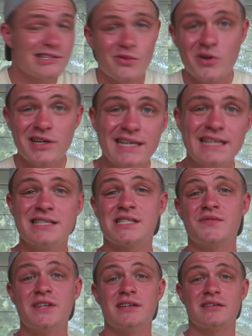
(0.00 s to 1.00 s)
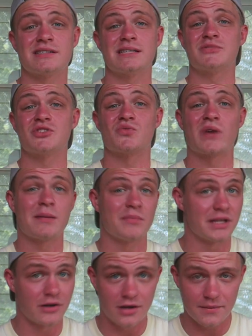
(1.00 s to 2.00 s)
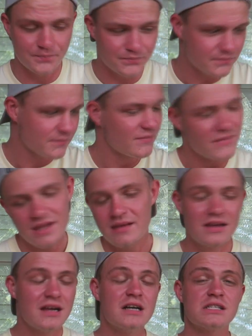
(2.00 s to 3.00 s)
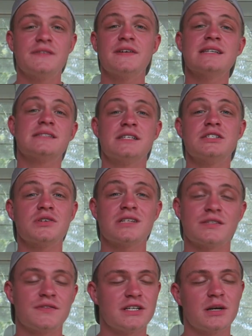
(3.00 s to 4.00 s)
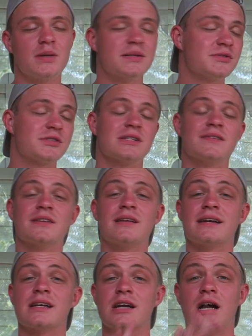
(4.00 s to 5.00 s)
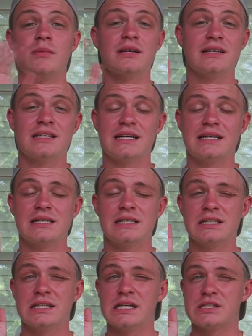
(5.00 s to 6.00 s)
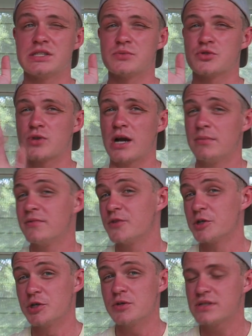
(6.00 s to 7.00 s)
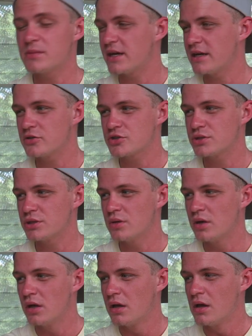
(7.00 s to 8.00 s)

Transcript: So we're going to end this video because I'm just rambling on. So if you guys did enjoy this video, please be sure to leave a like and a comment and subscribe if you're new. Is that my outro?